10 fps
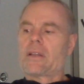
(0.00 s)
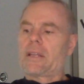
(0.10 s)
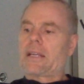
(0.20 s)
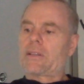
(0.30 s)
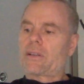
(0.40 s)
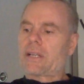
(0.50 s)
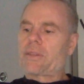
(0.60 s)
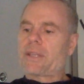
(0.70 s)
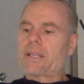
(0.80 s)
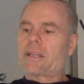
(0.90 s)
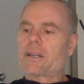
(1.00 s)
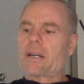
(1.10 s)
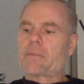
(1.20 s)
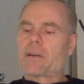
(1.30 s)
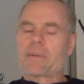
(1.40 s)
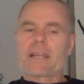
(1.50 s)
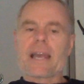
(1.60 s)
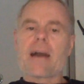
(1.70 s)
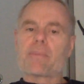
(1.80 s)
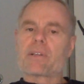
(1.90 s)
Yeah, look, I think I'm a
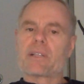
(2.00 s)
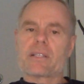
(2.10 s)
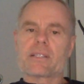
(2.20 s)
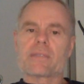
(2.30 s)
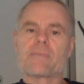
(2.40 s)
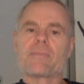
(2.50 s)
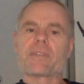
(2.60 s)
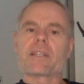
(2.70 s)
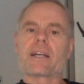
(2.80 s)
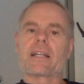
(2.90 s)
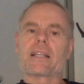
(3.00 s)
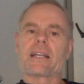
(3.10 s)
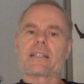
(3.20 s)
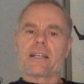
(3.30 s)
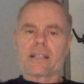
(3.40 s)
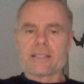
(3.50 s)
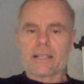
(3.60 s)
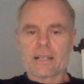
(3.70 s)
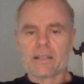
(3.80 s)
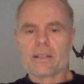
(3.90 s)
capitalist. I like the
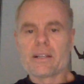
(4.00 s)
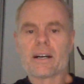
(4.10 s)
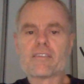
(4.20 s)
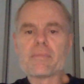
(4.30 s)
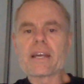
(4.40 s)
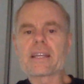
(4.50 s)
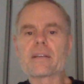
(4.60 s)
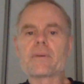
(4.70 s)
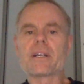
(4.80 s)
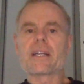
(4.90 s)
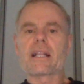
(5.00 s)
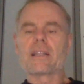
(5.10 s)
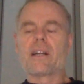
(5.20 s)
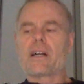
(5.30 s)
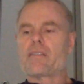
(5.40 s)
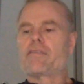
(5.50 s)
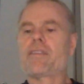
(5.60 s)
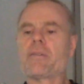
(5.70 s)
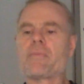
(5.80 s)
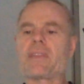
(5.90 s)
idea of making money. I love
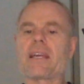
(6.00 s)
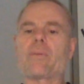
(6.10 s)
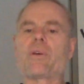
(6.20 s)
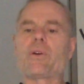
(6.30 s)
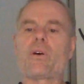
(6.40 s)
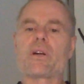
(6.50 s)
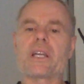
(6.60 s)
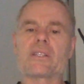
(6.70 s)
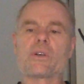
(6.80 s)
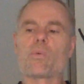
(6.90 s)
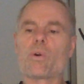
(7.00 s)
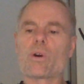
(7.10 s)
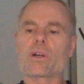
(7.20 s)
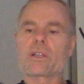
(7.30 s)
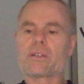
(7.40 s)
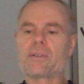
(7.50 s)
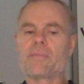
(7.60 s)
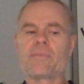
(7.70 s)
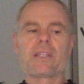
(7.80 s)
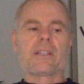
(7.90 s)
that we all get to work and
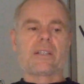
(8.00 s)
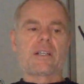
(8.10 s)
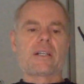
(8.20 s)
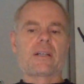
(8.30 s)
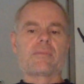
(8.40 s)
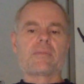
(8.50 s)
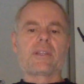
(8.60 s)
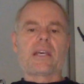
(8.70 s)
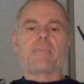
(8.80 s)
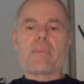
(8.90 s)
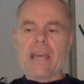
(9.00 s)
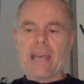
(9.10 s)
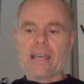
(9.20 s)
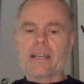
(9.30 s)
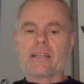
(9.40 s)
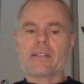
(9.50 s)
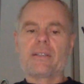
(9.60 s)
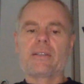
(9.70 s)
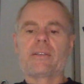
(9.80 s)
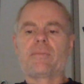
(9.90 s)
get paid and
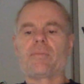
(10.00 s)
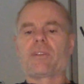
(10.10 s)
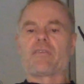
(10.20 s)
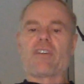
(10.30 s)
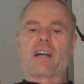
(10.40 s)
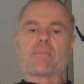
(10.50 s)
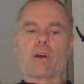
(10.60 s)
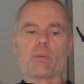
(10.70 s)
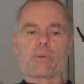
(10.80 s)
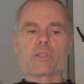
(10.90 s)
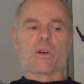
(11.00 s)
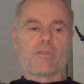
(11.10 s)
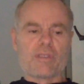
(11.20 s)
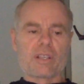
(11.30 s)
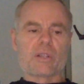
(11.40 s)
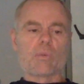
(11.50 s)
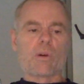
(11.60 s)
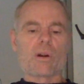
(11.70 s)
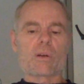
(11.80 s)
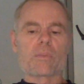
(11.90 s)
find purpose, hopefully, in the
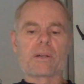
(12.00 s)
work.